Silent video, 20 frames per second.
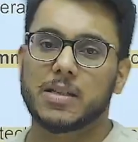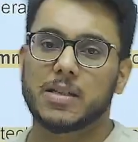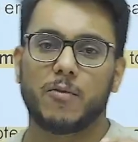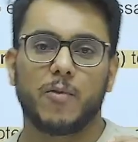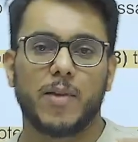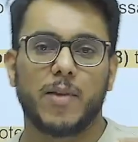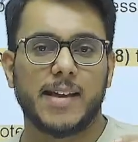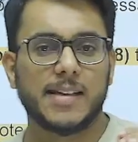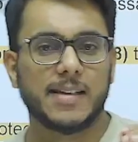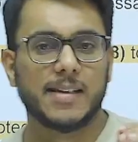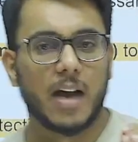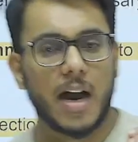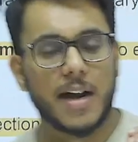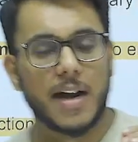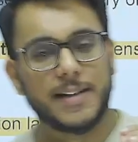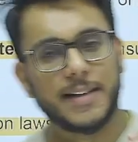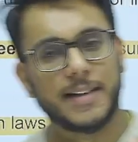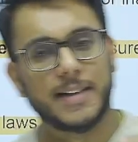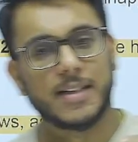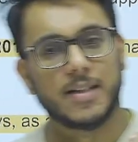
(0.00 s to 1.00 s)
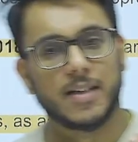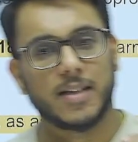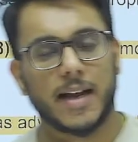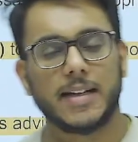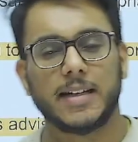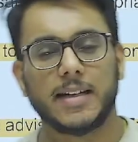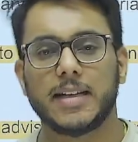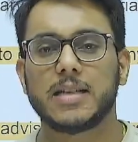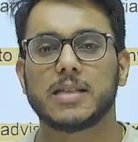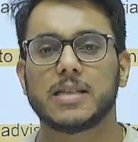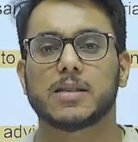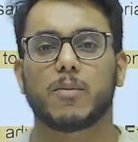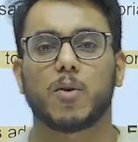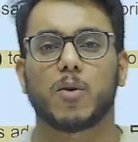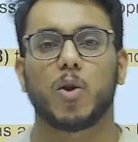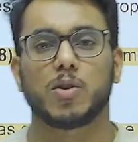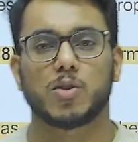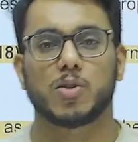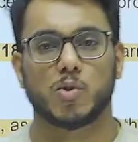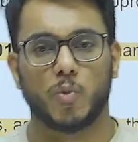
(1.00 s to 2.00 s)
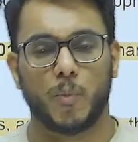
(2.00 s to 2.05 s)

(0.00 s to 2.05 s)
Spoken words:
in Article 19 subclause 2.